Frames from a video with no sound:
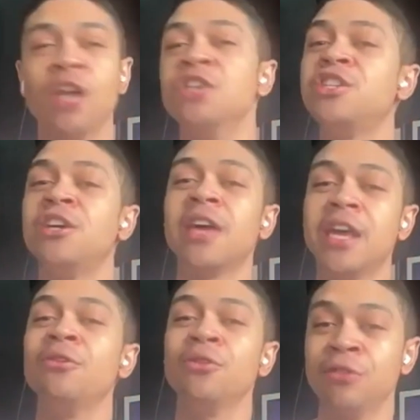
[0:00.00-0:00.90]
unsung
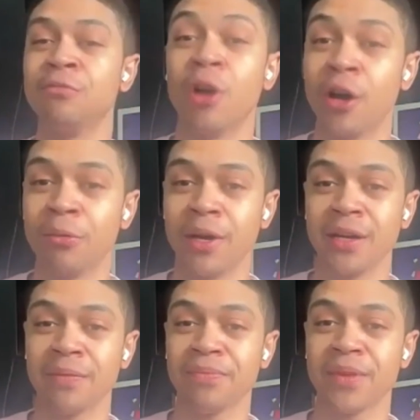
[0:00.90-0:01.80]
heroes of
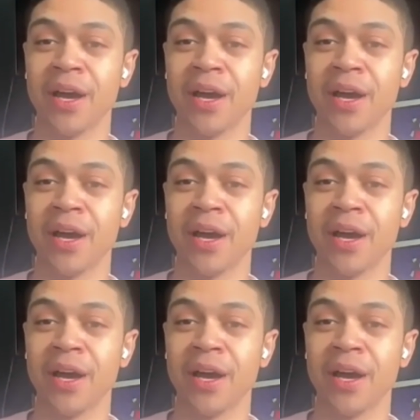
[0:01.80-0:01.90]
Broadway.